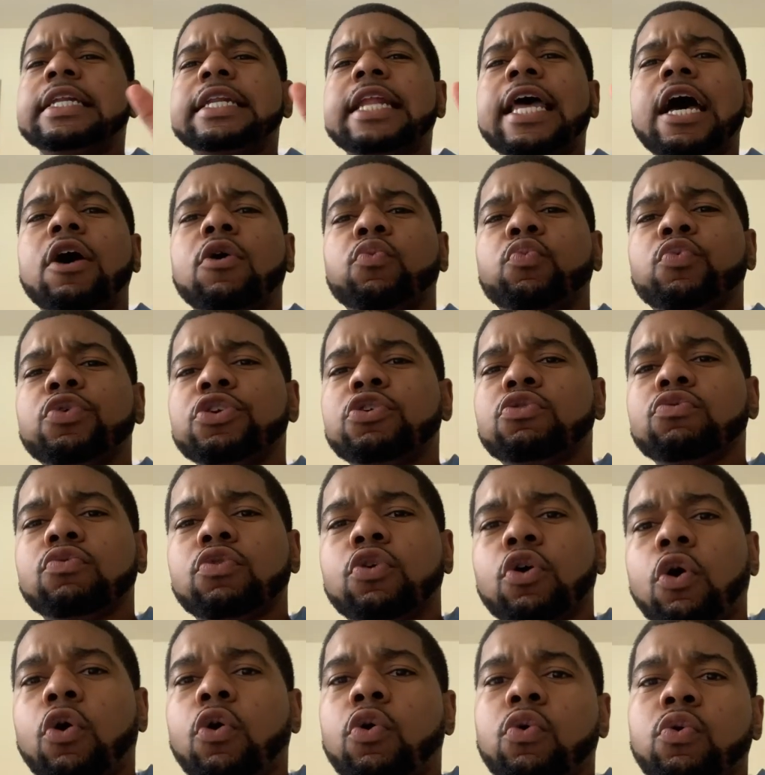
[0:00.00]
Now, when
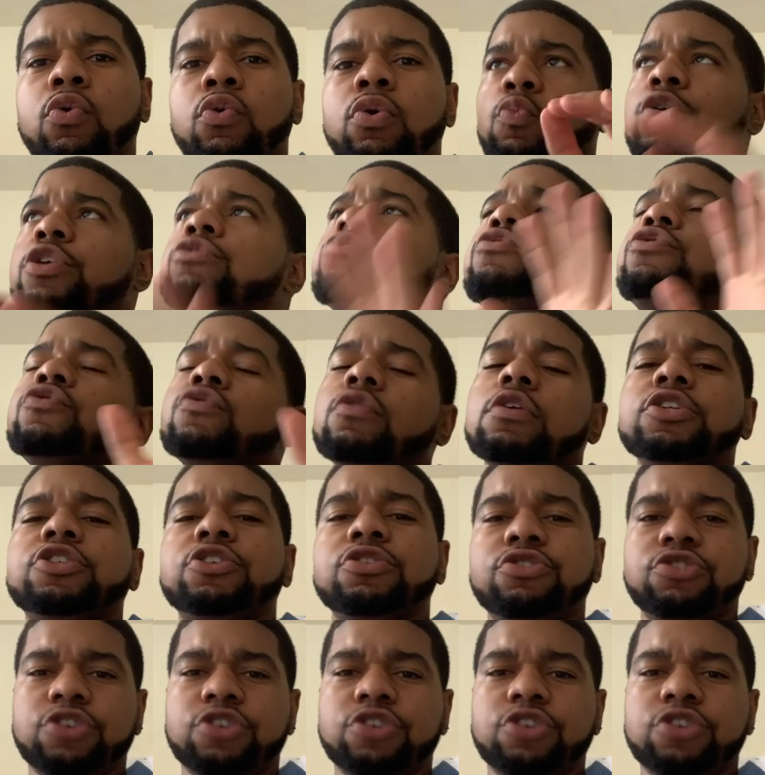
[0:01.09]
you start your